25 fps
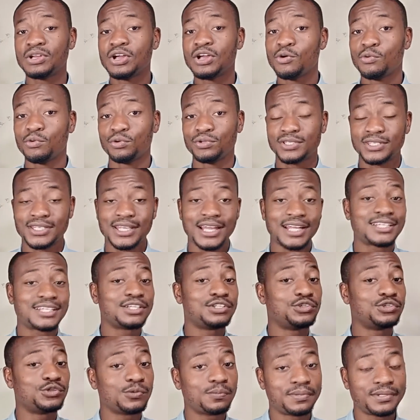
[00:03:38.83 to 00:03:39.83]
would start a
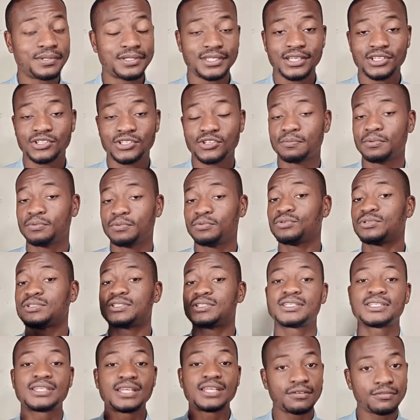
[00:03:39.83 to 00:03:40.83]
new business. Some people would
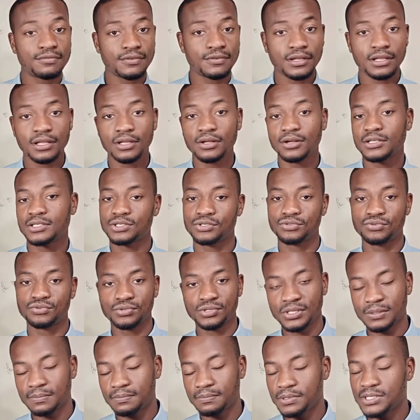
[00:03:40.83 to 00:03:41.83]
save a lot through
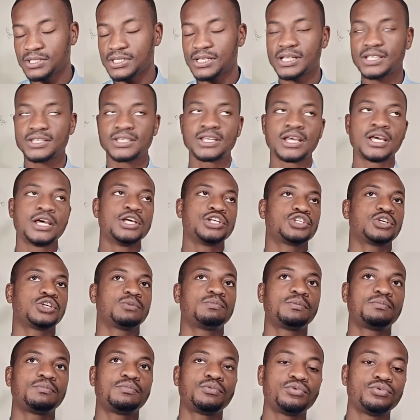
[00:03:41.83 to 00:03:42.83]
their business. Some
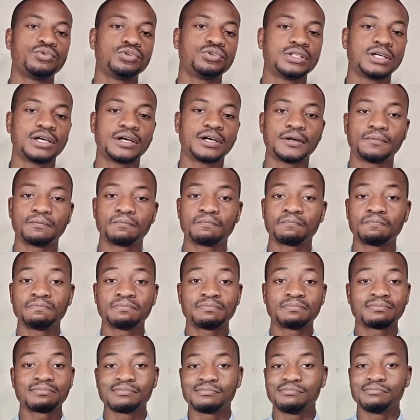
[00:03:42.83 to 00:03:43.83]
people would
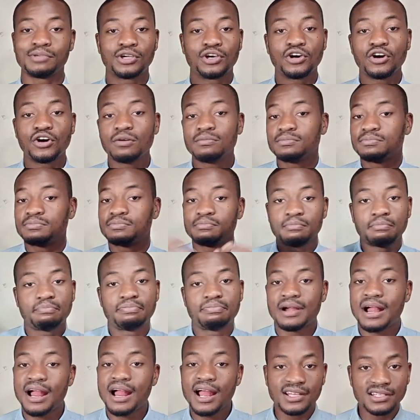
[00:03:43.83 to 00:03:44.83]
become
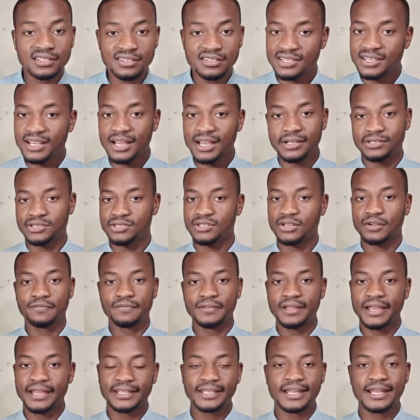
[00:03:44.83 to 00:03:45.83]
brands and stuff
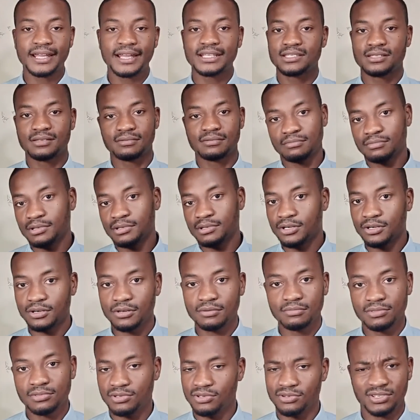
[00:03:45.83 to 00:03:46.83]
like that.
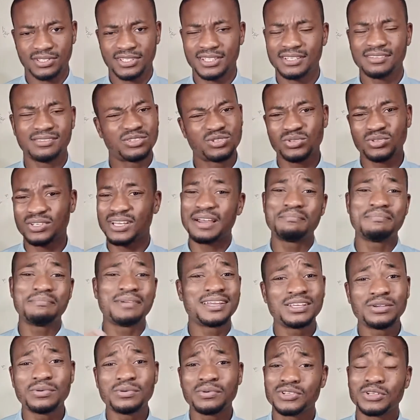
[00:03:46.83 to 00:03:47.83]
So there are
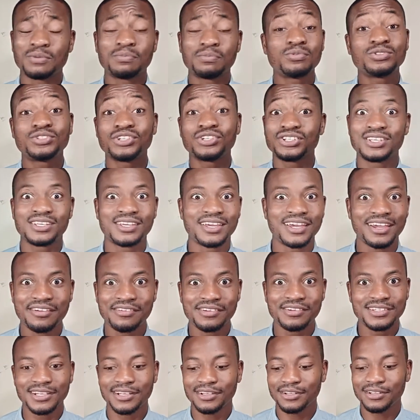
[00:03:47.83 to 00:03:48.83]
many ways. Some people just
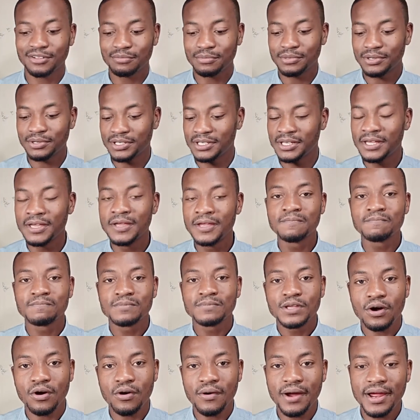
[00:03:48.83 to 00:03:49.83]
inherit a lot of money.
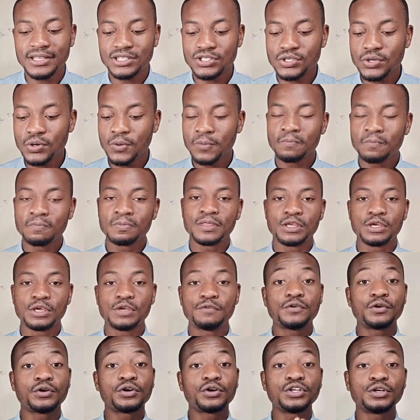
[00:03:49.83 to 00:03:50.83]
All right, so if
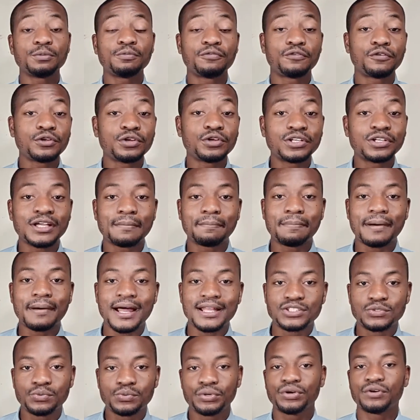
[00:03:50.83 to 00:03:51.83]
you're going to follow the
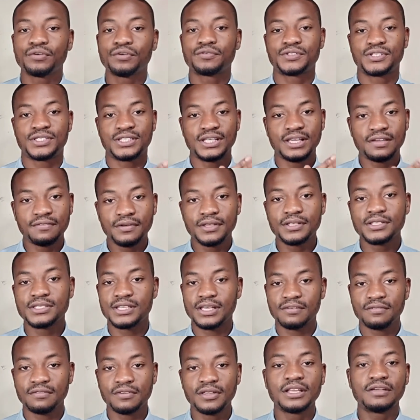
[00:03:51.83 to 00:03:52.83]
pathway of saving,
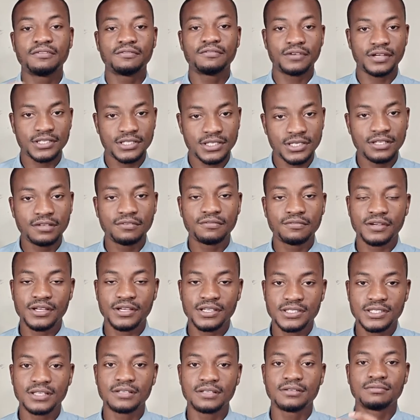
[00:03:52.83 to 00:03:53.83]

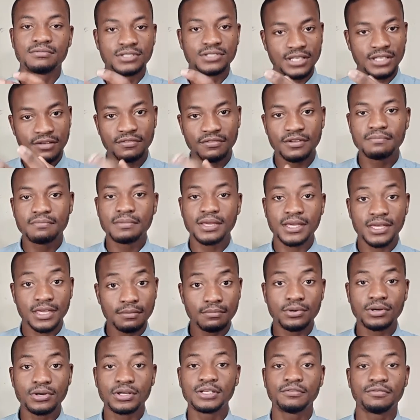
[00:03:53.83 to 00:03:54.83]
investing, saving, making
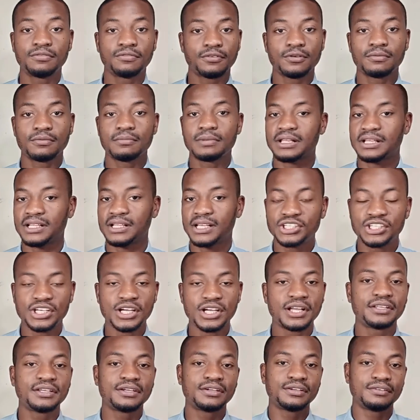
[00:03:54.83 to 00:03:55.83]
money from another
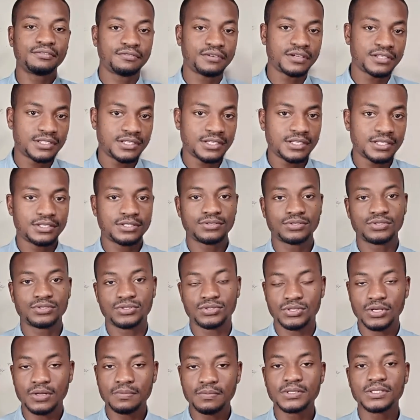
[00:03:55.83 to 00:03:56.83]
channel, investing it into
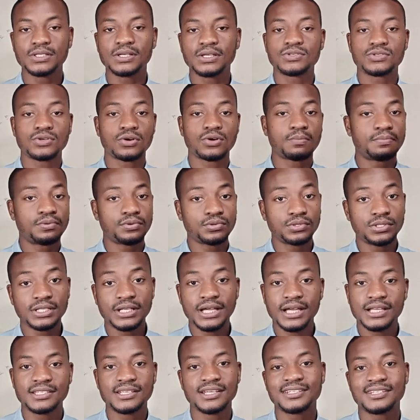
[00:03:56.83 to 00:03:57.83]
something else, or building
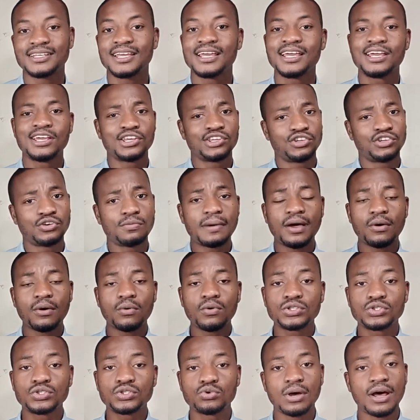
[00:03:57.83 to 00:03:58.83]
assets, you might
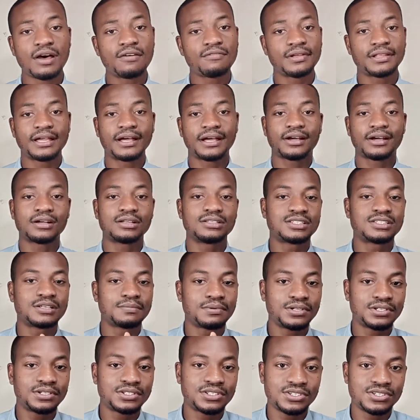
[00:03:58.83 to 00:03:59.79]
want to have an accountability